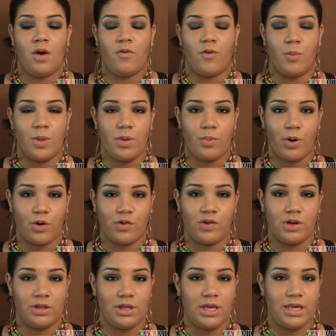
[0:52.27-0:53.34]
For me
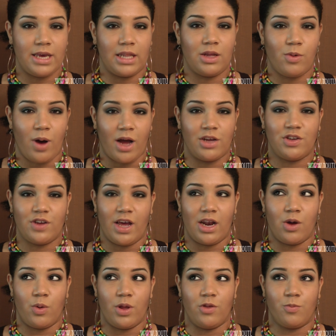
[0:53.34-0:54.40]
personally, yellow
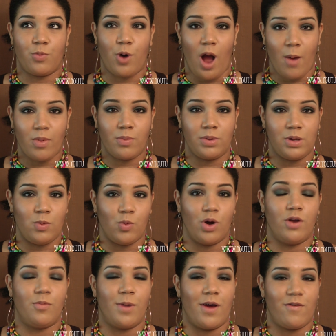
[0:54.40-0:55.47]
eyeshadow is probably
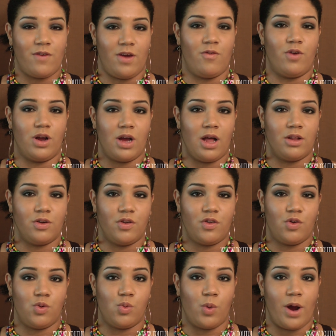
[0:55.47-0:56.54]
one of my favorite
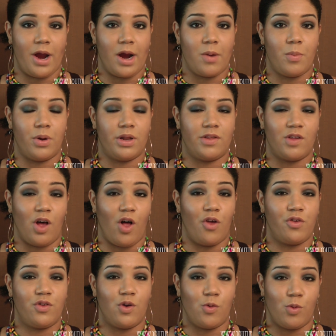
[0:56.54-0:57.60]
colors to wear, but it's
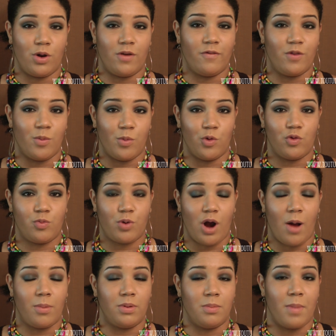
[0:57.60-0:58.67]
also one of the most
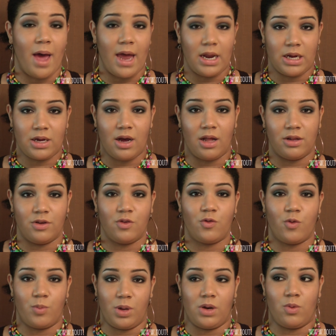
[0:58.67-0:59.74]
problematic colors
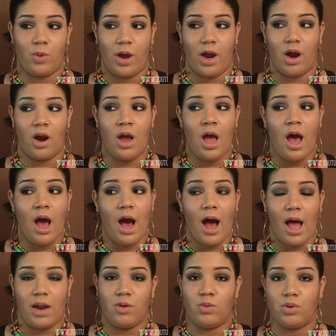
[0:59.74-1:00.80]
for me to wear.
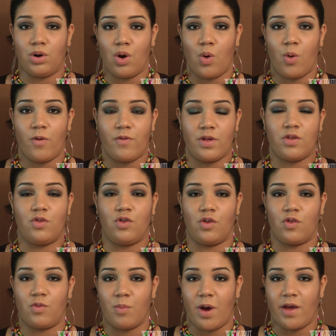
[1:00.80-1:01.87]
I don't know if it's
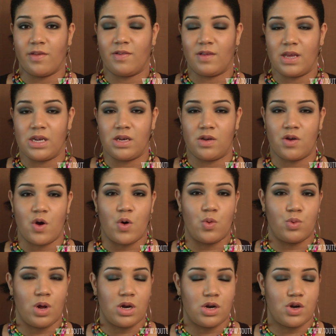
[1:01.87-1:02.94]
just my skin
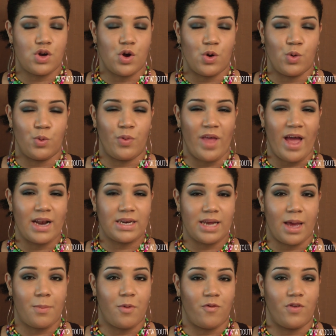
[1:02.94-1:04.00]
tone, undertone, that
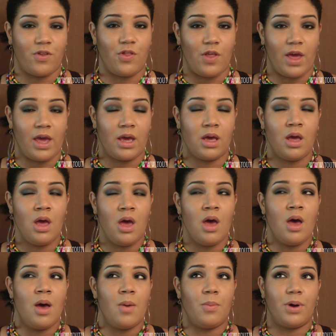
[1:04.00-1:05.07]
type thing,
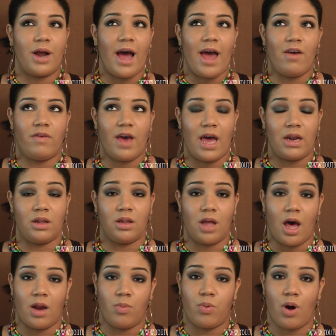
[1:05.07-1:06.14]
but I've had a
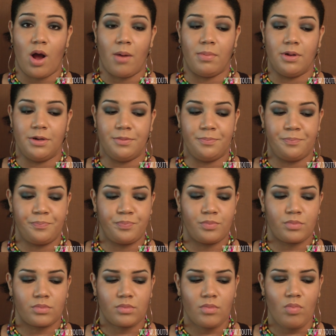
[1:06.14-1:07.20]
lot of problem
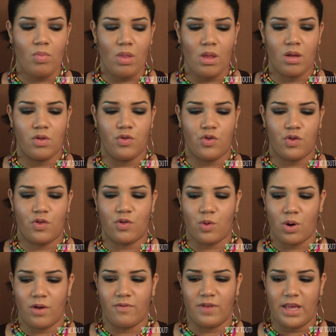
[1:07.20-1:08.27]
just
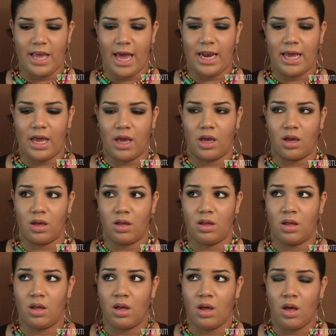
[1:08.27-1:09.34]
sort of getting
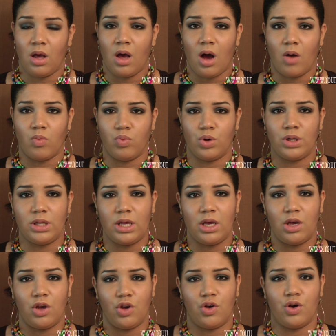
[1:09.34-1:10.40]
a
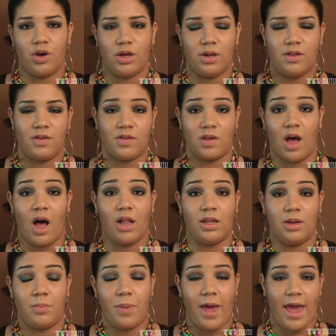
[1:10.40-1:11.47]
really good
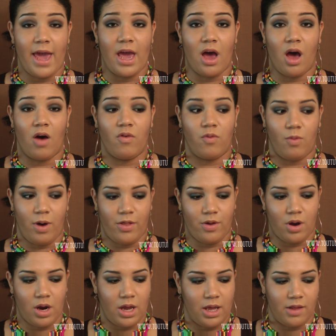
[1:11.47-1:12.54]
solid payoff,
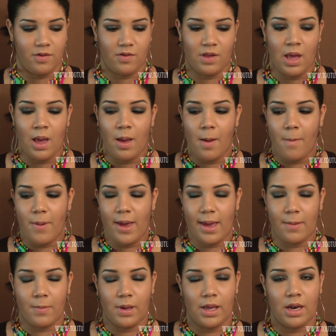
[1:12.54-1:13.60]
whether it's
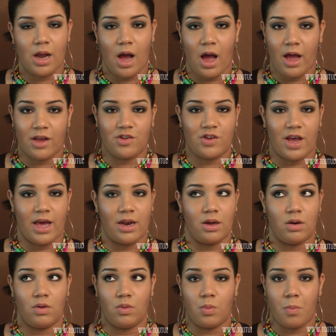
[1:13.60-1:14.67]
pigment,
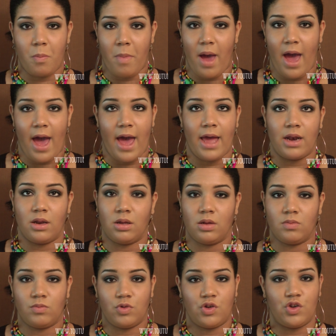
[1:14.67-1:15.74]
eyeshadow, matte,
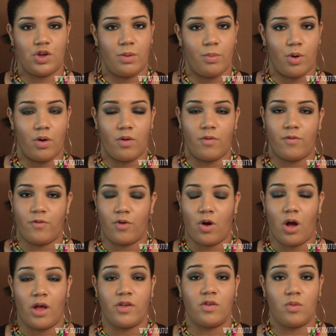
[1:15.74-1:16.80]
shimmer,
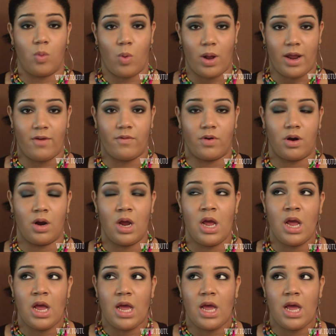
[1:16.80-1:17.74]
frost, whatever.